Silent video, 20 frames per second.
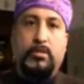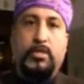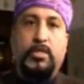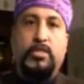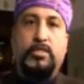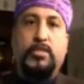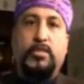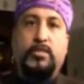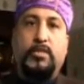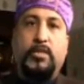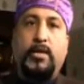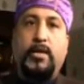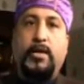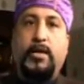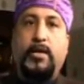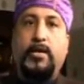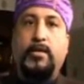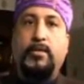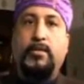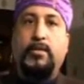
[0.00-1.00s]
things that they
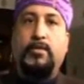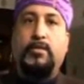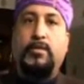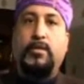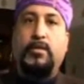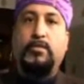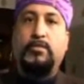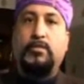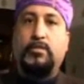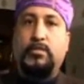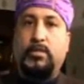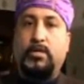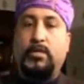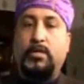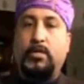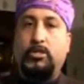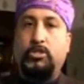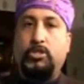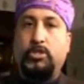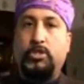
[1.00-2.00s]
had that tells us their
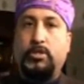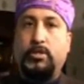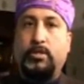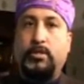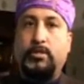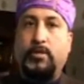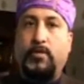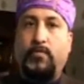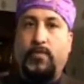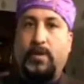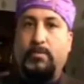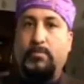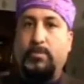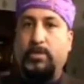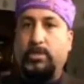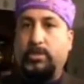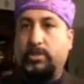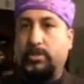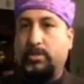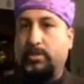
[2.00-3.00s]
culture and their
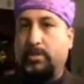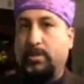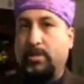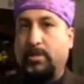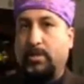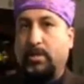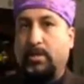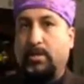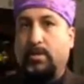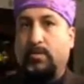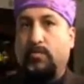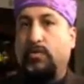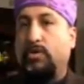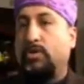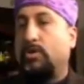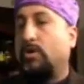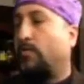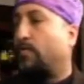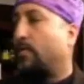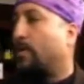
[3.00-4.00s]
families.
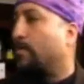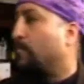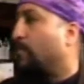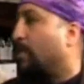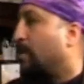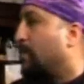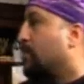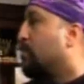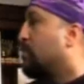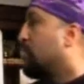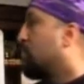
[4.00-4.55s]
We know from one